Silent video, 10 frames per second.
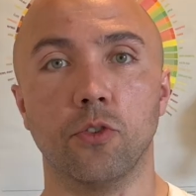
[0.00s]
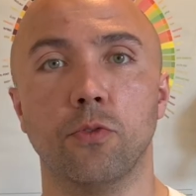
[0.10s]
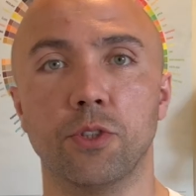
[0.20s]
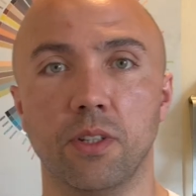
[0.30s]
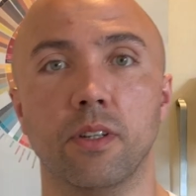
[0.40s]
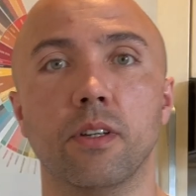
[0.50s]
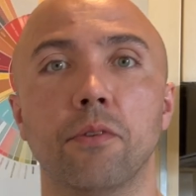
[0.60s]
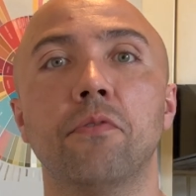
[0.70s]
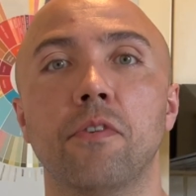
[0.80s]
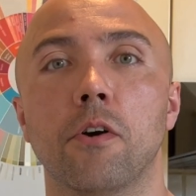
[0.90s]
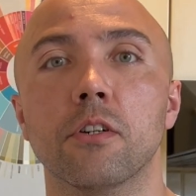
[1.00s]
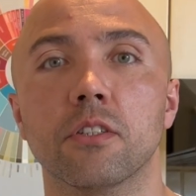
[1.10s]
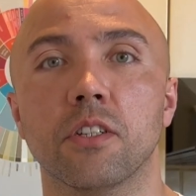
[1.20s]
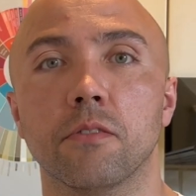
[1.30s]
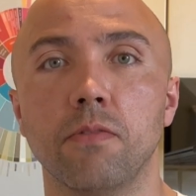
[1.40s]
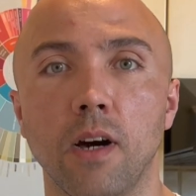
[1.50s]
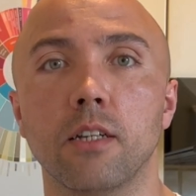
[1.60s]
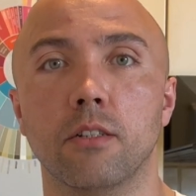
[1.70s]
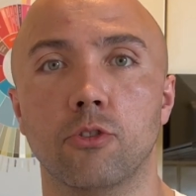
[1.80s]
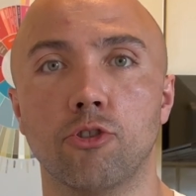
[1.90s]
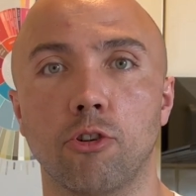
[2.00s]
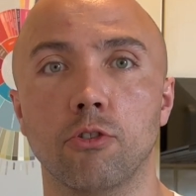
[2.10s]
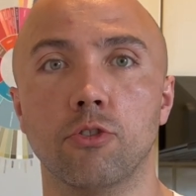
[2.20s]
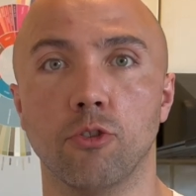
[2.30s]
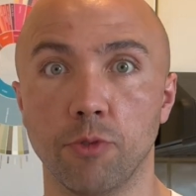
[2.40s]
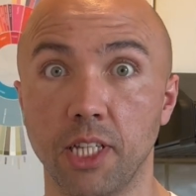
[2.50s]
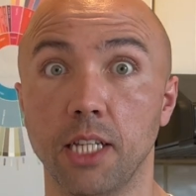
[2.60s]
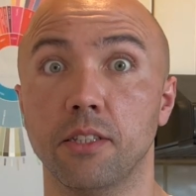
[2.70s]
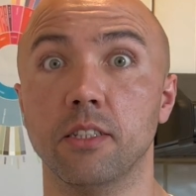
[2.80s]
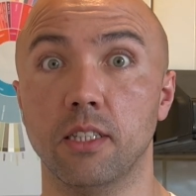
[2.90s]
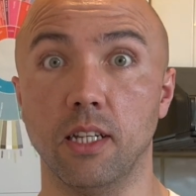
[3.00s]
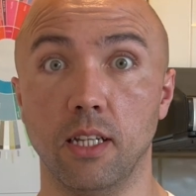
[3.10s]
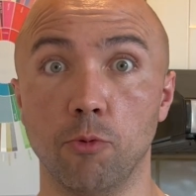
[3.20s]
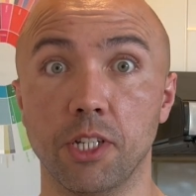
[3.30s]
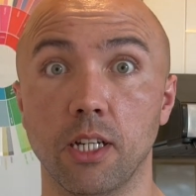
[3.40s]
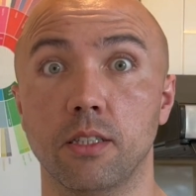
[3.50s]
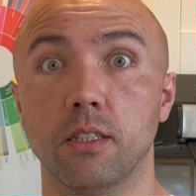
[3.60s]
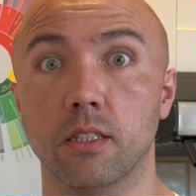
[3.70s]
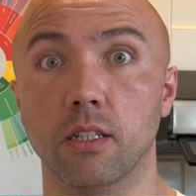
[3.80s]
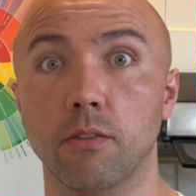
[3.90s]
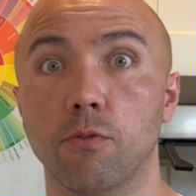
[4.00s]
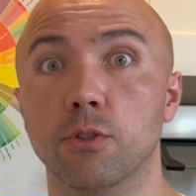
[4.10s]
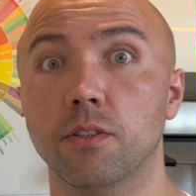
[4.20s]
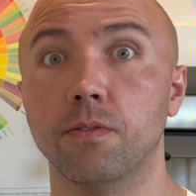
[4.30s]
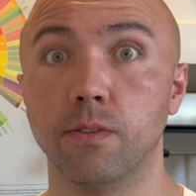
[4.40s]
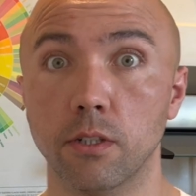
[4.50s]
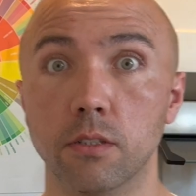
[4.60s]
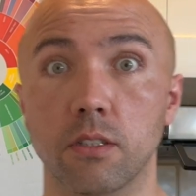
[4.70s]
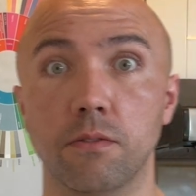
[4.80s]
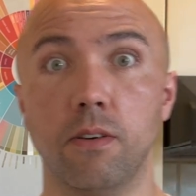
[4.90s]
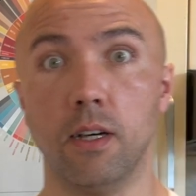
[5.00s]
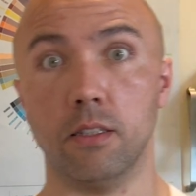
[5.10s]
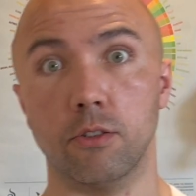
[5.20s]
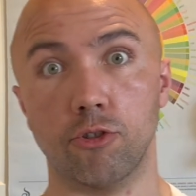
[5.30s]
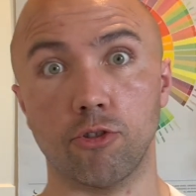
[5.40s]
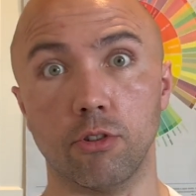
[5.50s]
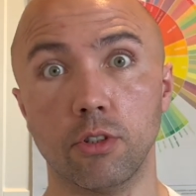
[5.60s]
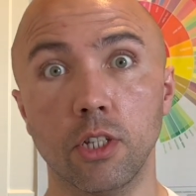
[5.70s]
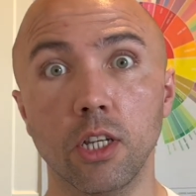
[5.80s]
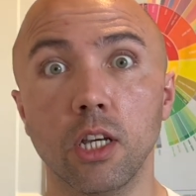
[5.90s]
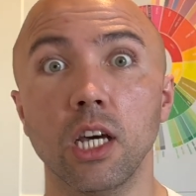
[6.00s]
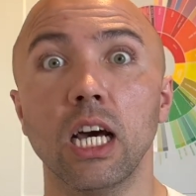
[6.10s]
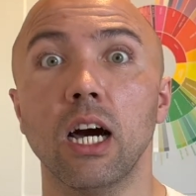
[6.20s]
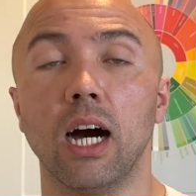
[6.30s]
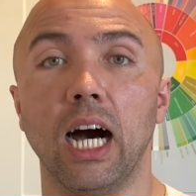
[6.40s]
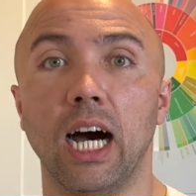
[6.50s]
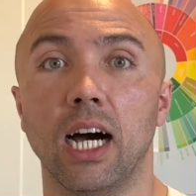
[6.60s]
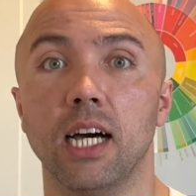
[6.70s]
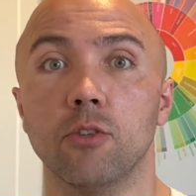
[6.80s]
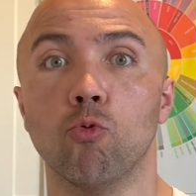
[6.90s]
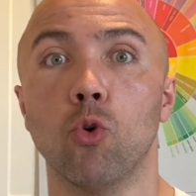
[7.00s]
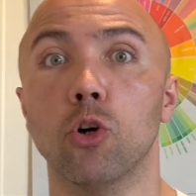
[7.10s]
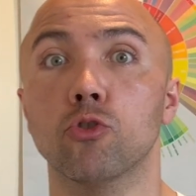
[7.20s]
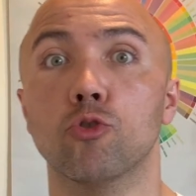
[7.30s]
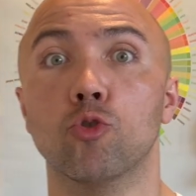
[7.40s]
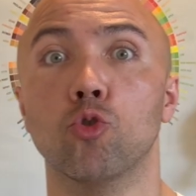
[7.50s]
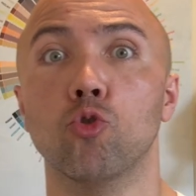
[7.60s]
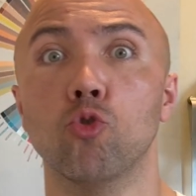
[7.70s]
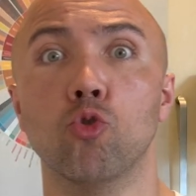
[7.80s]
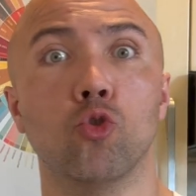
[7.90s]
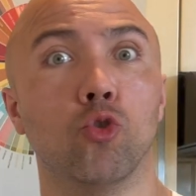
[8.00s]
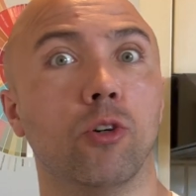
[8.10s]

for the third and final shot, so we're getting there. For the third and final shot, I want to